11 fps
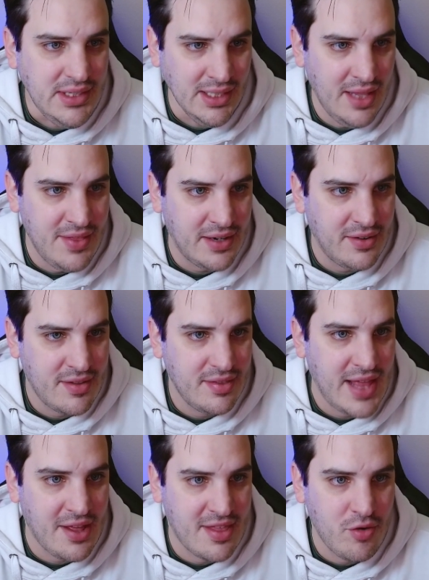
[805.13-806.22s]
And then
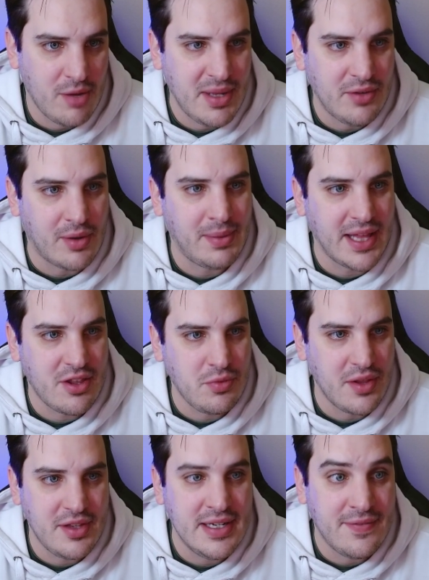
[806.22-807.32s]
that's sort of been replaced
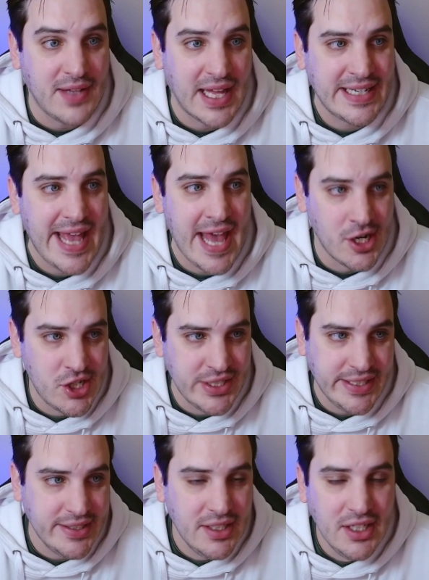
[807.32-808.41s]
with Deflect
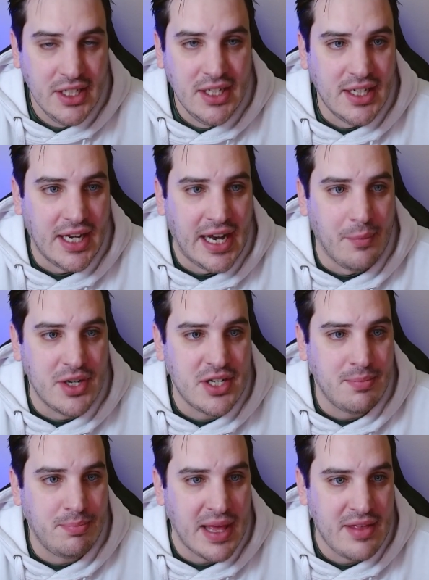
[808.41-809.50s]
Energy, which
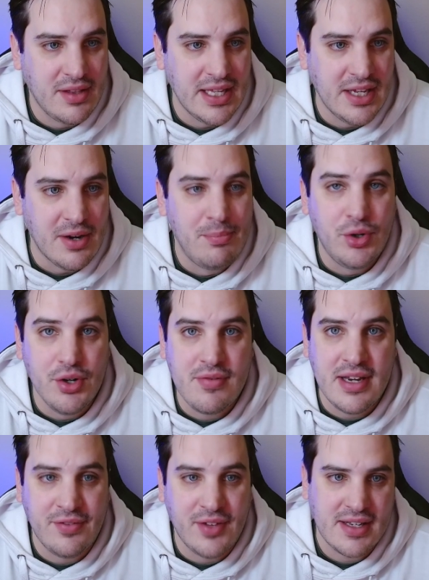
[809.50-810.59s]
basically improves
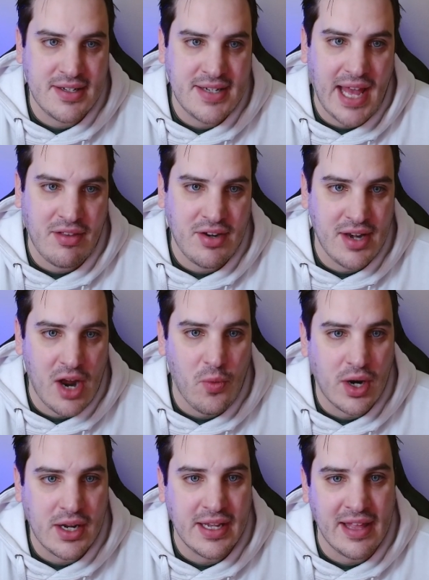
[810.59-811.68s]
deflect attacks to now
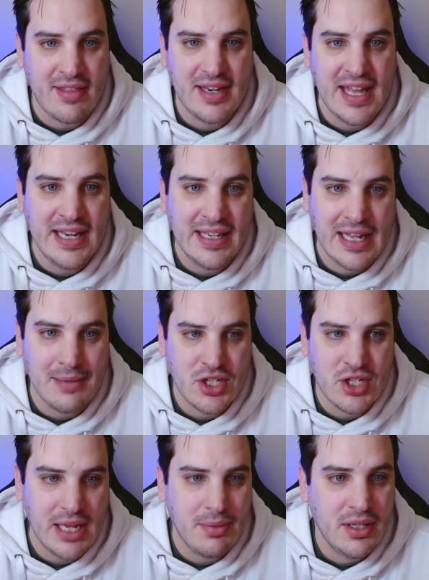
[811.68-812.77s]
work against any damage
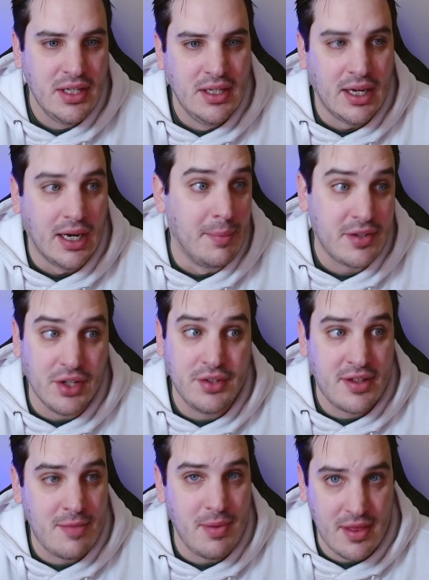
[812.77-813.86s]
type. It still
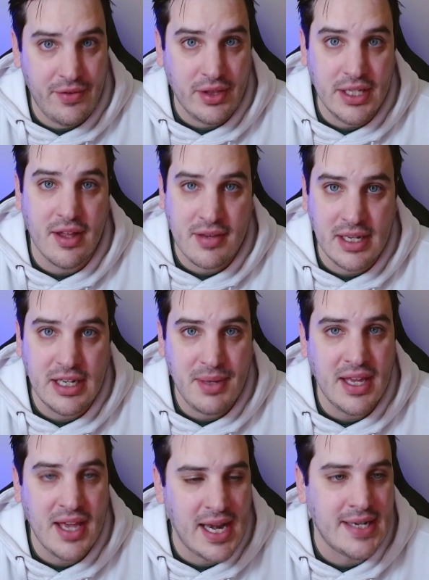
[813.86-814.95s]
specifically does need to
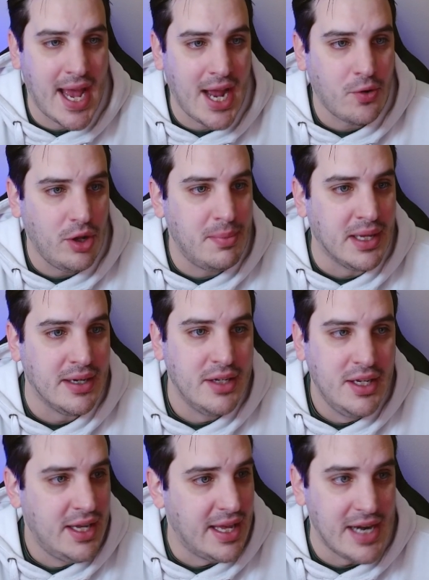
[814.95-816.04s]
be an attack roll, but
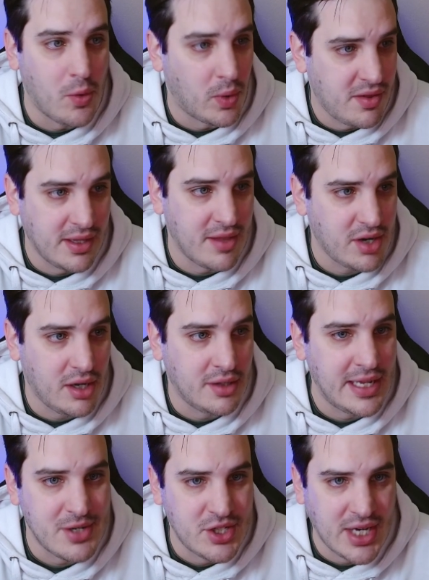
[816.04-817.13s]
it now works against all
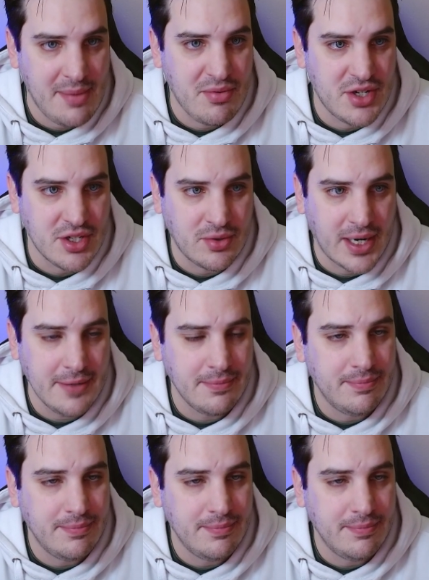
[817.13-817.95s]
damage types, which is great.